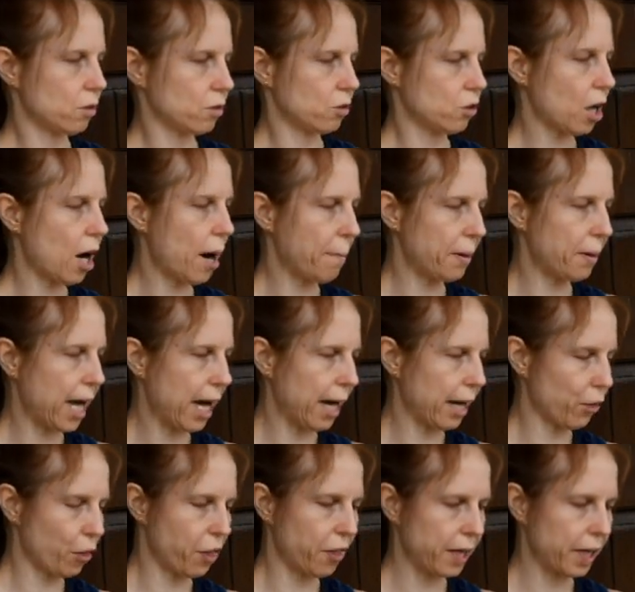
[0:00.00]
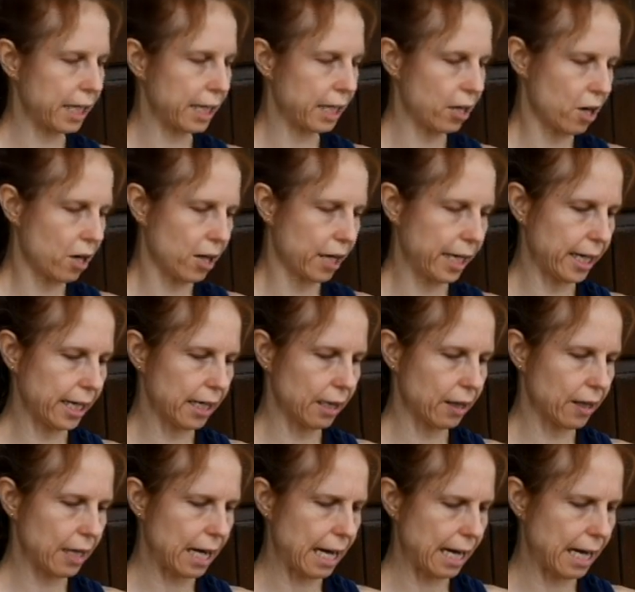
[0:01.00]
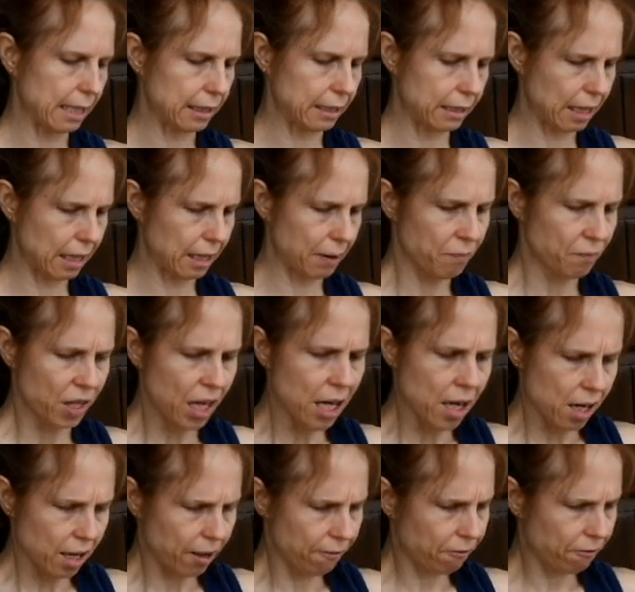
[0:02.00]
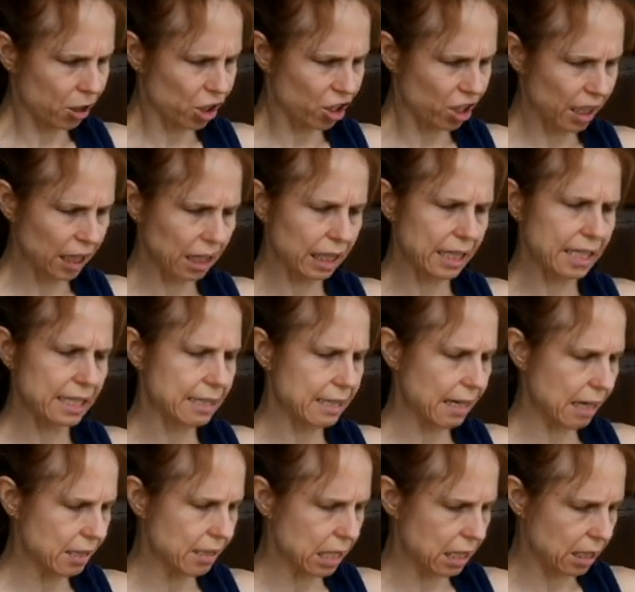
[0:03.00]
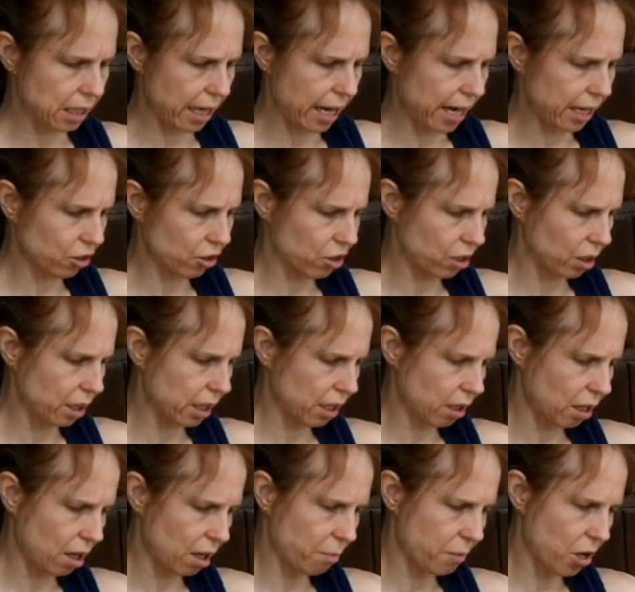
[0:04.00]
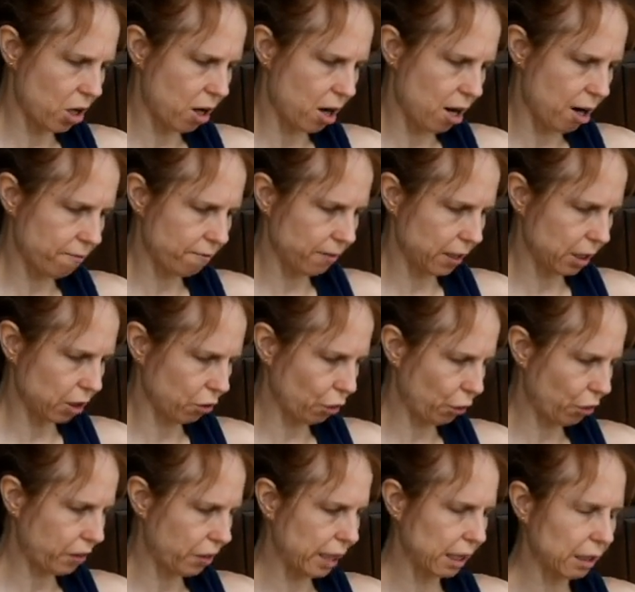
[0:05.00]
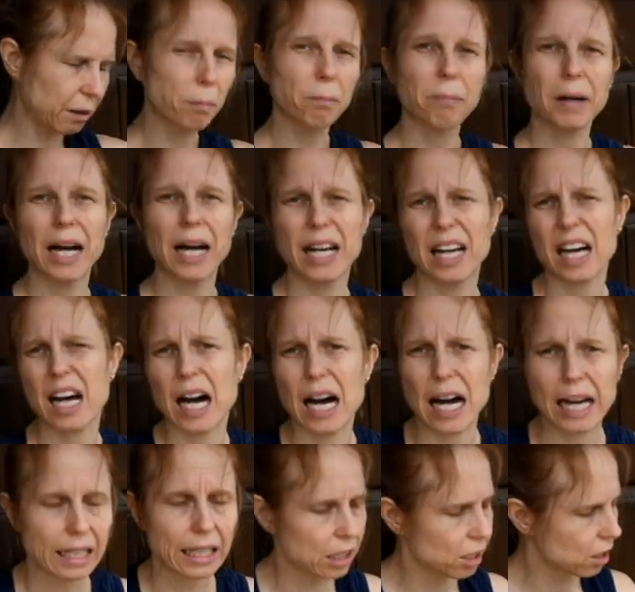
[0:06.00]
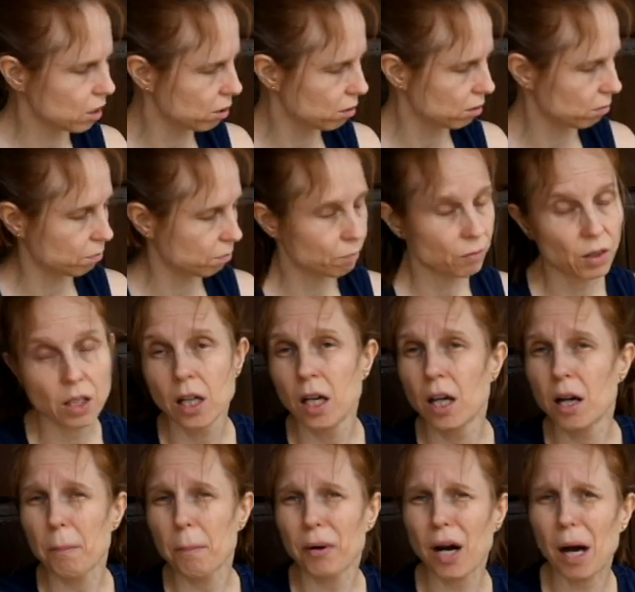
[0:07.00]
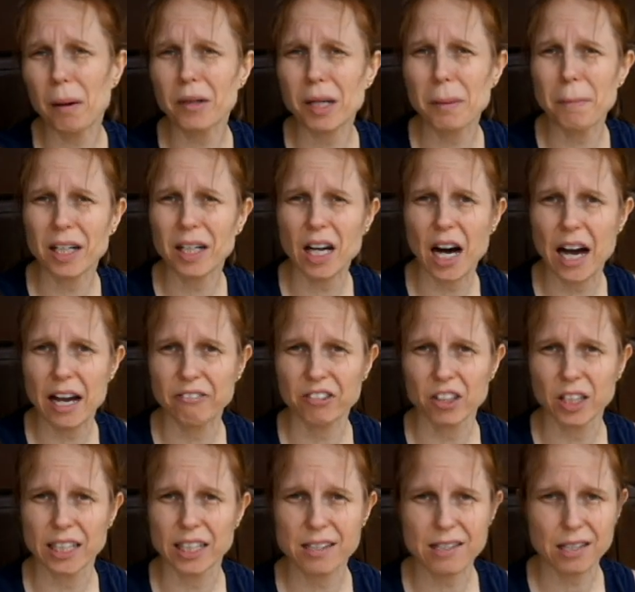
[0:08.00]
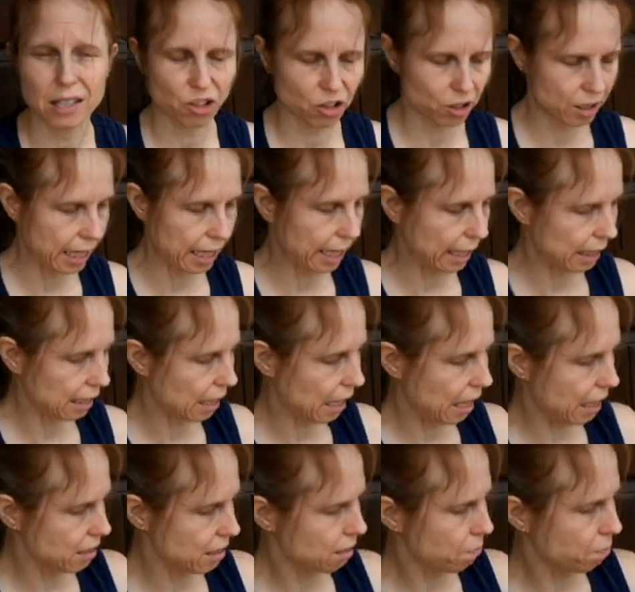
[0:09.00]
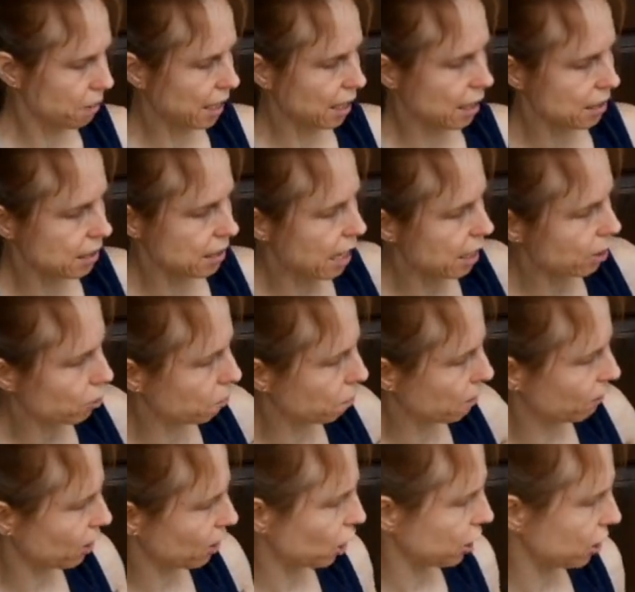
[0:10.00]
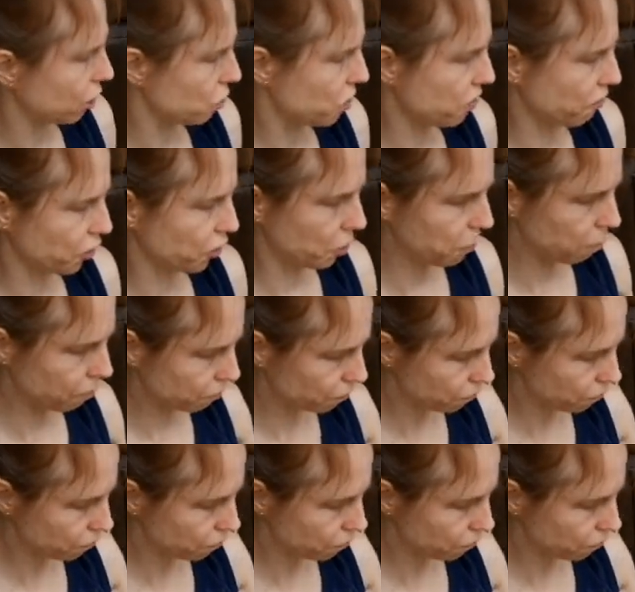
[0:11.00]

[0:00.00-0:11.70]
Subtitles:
top hat thingy on it that unfortunately doesn't actually come off, I don't think, but I can probably MacGyver it such that it does, because that could be very useful.